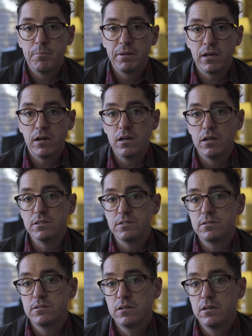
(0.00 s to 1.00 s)

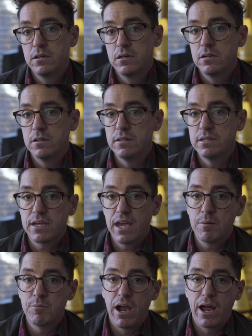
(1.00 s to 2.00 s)
because this
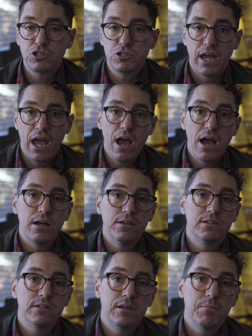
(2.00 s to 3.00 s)
camera actually
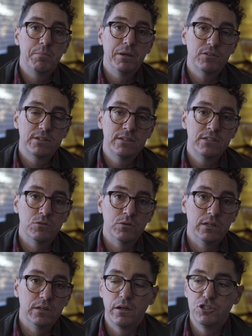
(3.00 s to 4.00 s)
has built
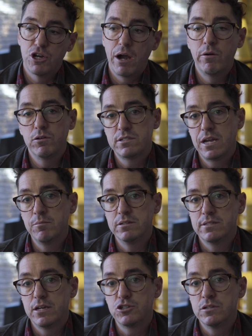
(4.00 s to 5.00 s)
into it a gyro
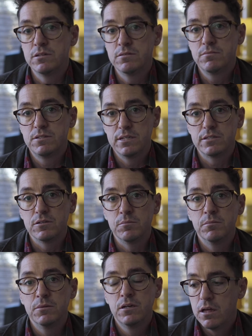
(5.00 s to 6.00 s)
stabilization
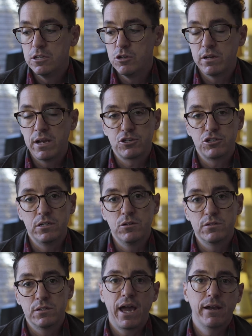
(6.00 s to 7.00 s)
system. You can actually
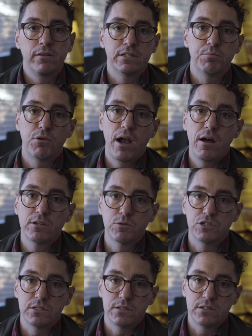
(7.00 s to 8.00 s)
use Catalyst Browse,
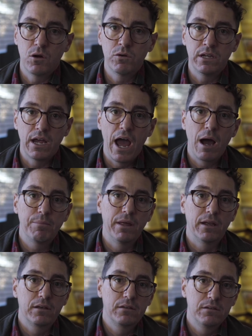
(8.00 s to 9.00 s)
which is a Sony app
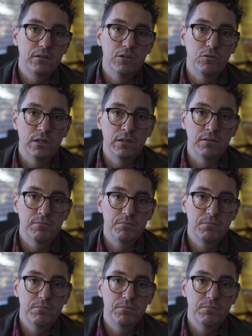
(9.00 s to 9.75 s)
that you can